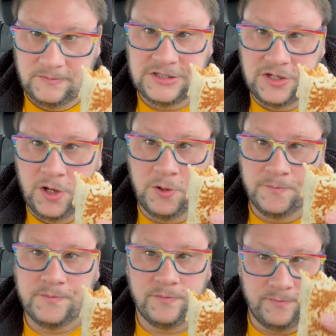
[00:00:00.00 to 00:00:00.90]

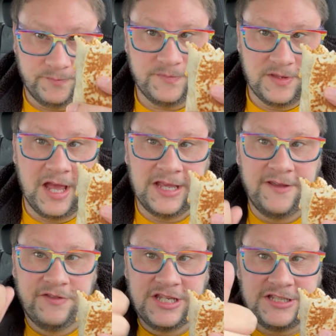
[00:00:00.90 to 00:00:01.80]
So I
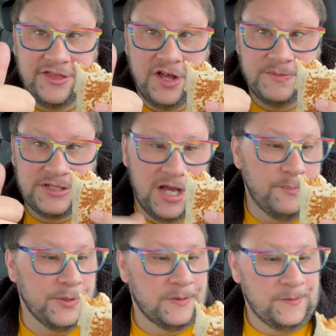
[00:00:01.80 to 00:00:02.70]
give this a thumbs up.